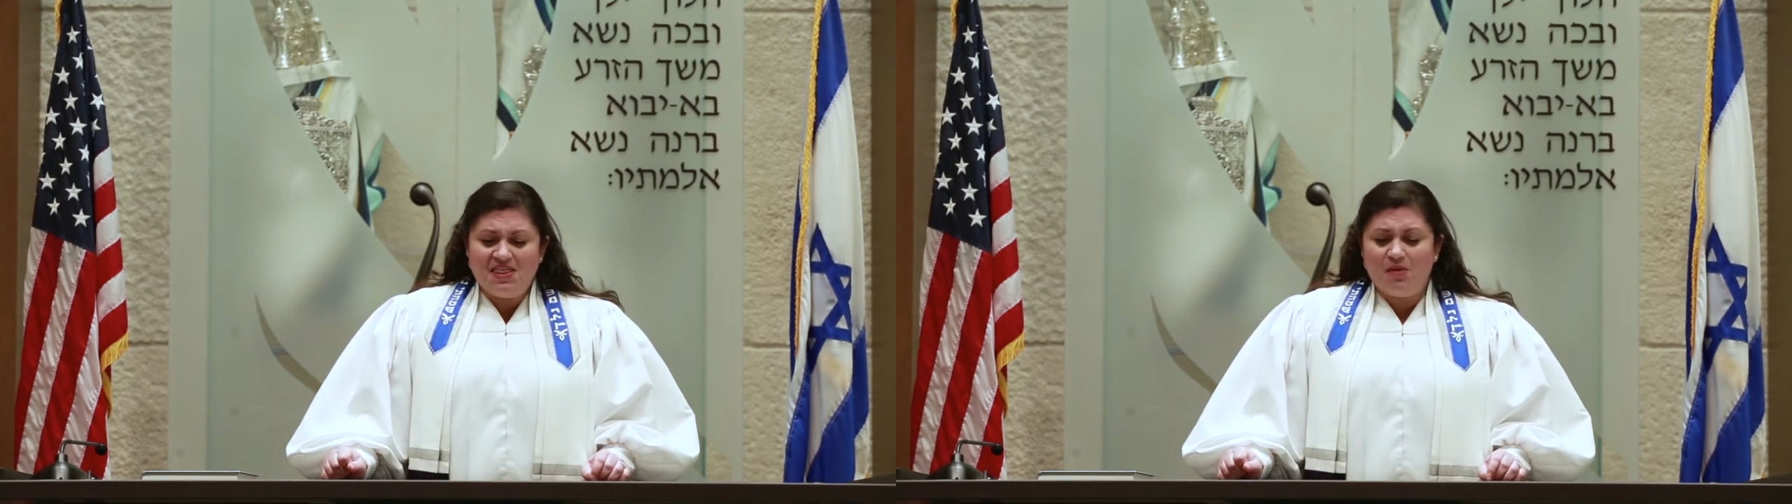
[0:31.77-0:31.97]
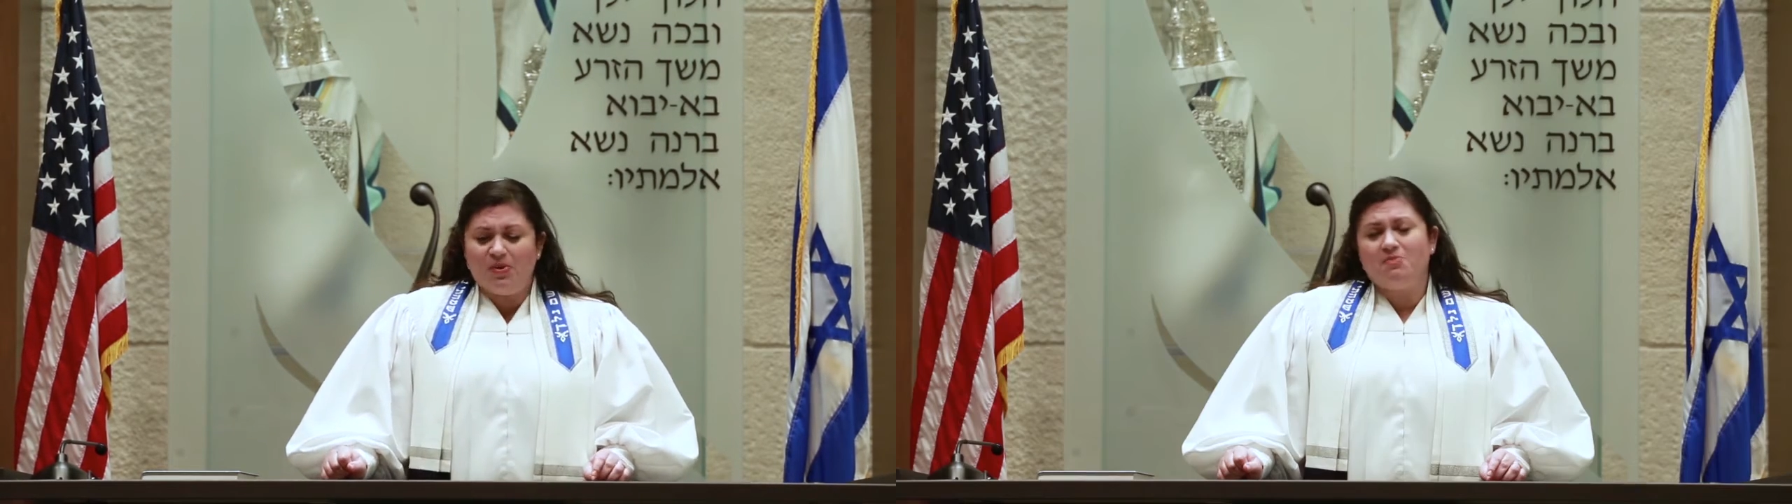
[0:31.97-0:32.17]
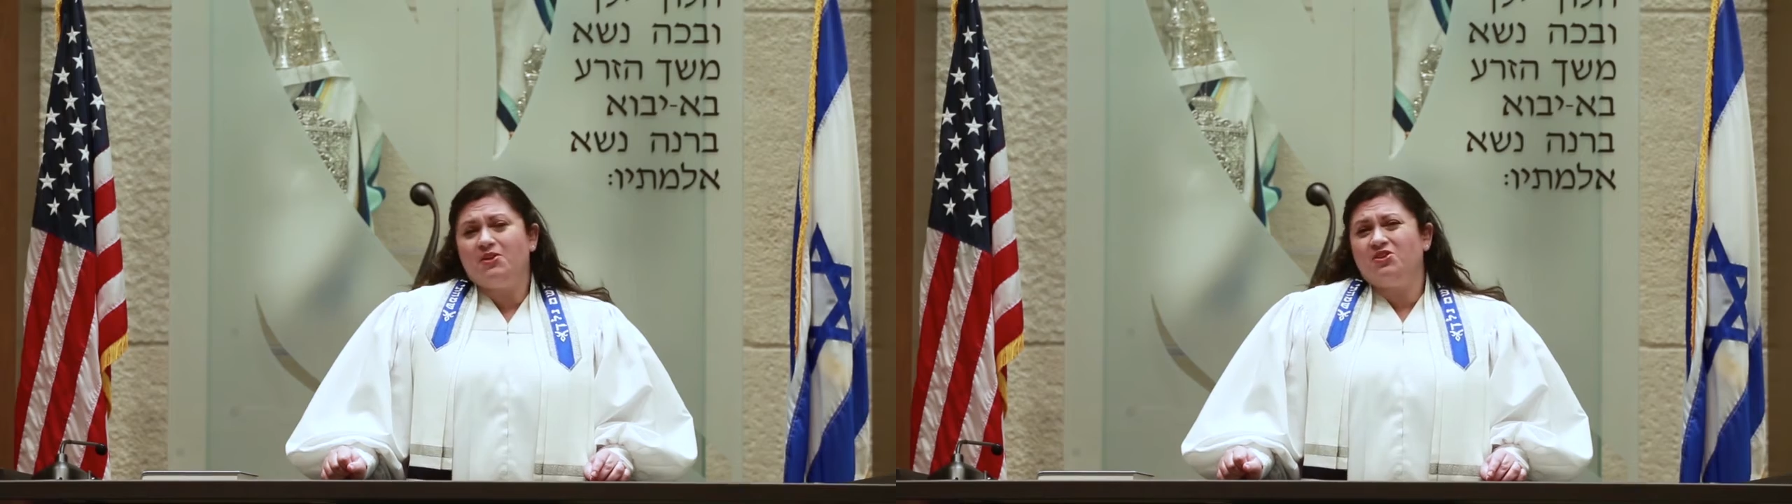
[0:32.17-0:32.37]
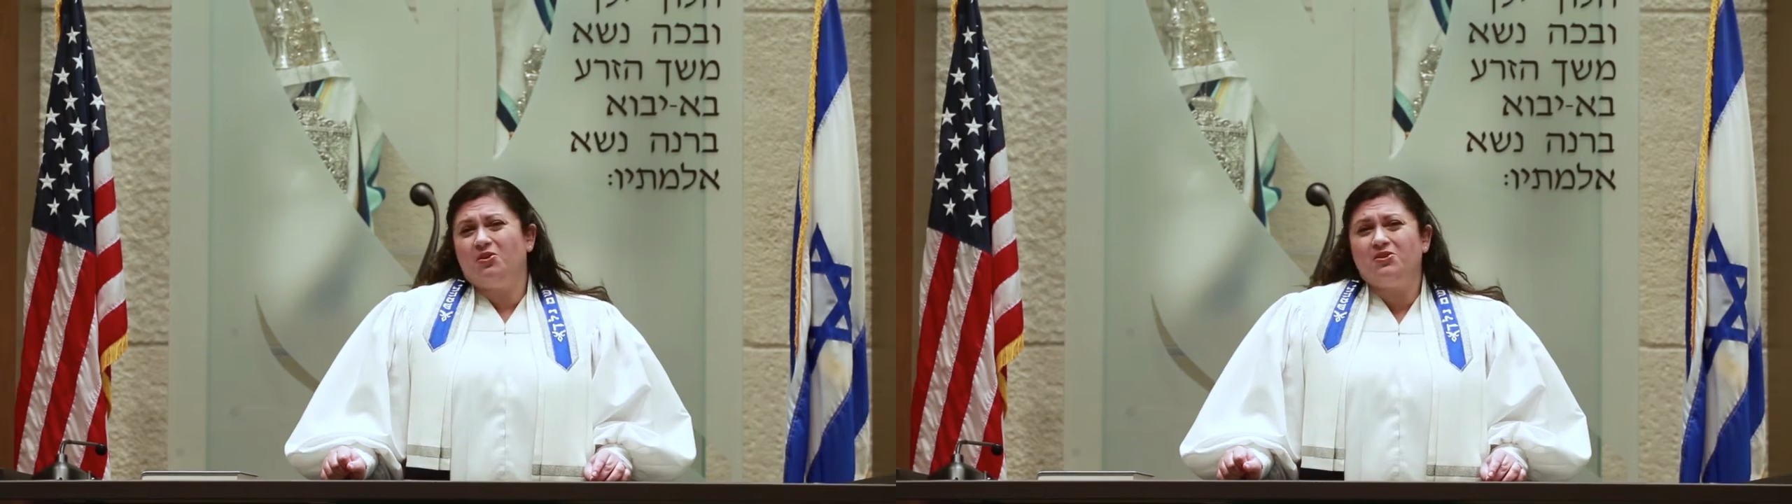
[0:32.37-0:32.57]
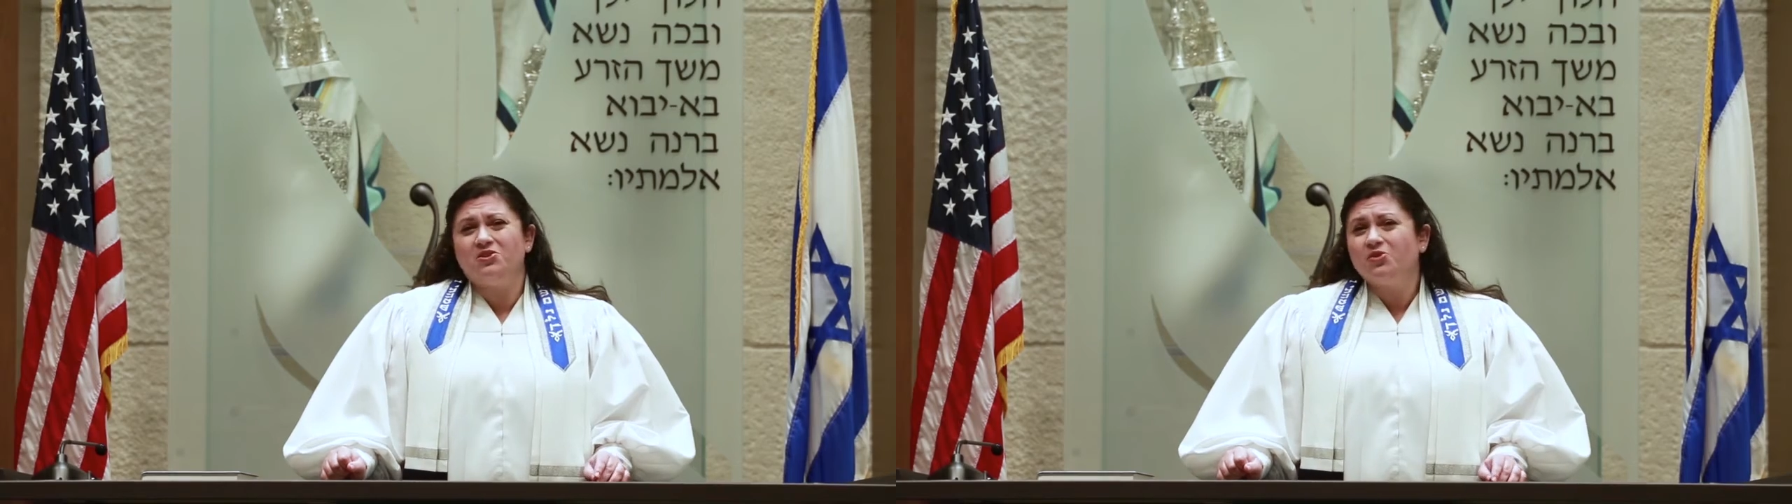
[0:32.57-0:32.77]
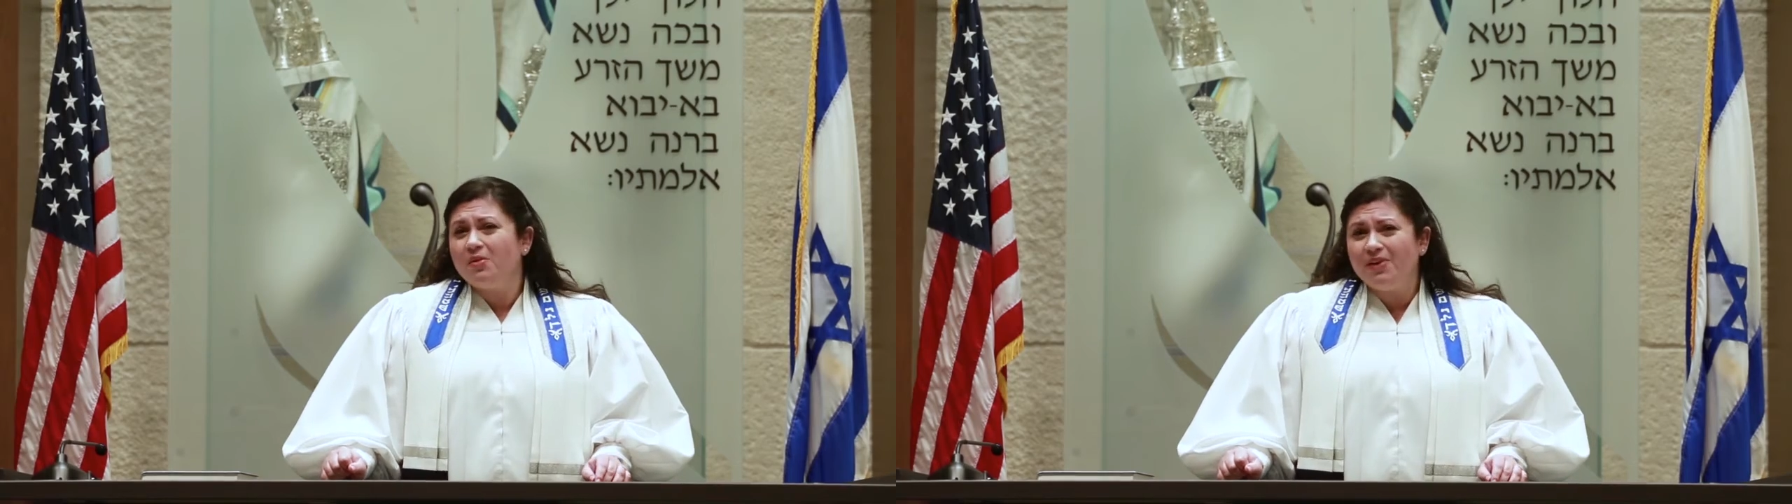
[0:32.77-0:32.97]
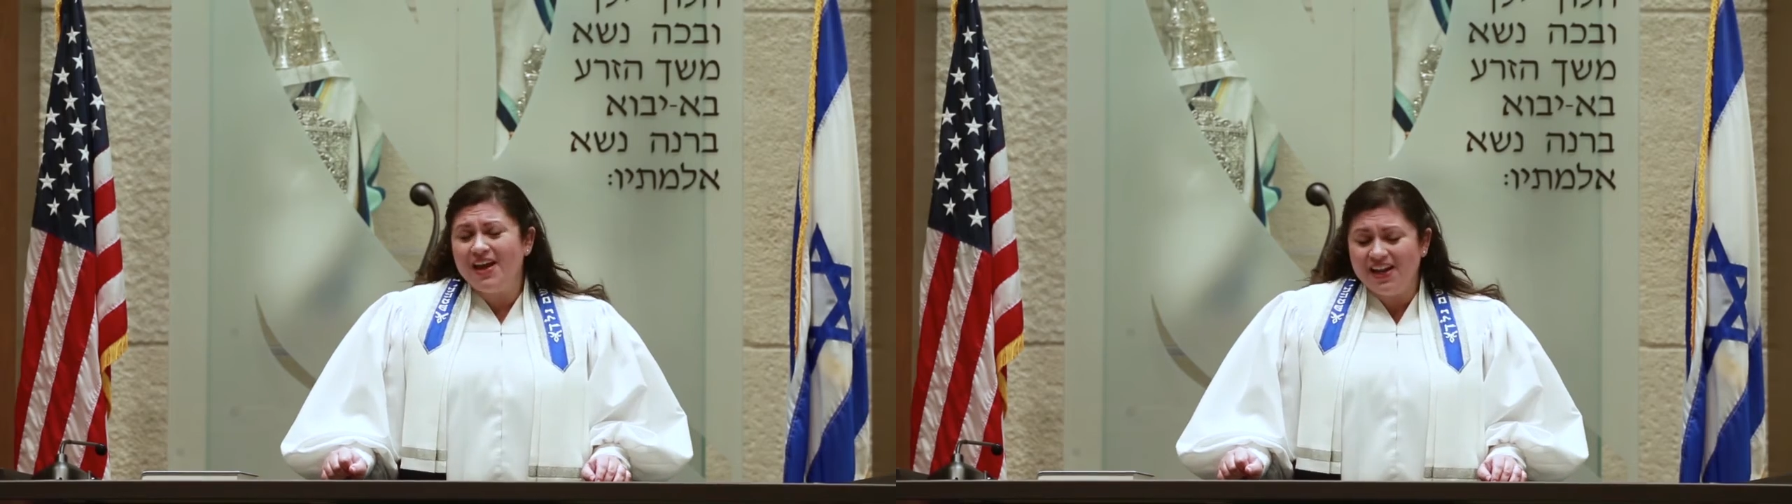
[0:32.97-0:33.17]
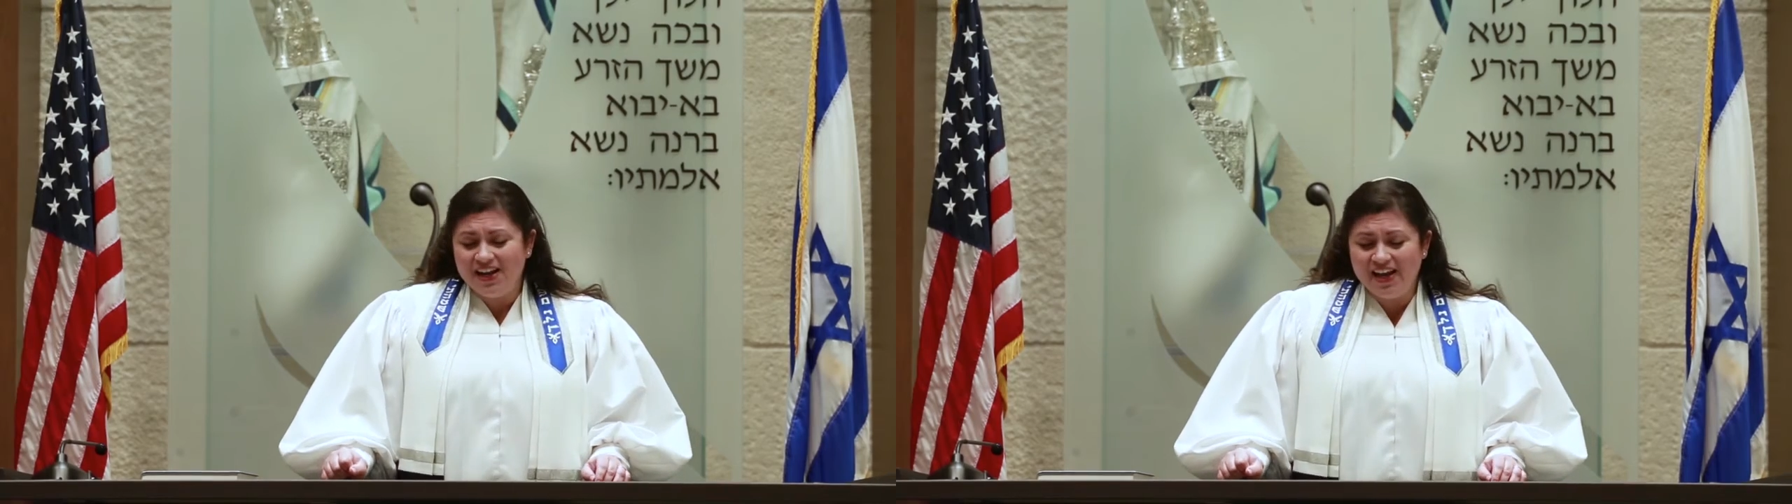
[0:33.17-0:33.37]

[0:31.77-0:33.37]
They wouldn't be so discriminated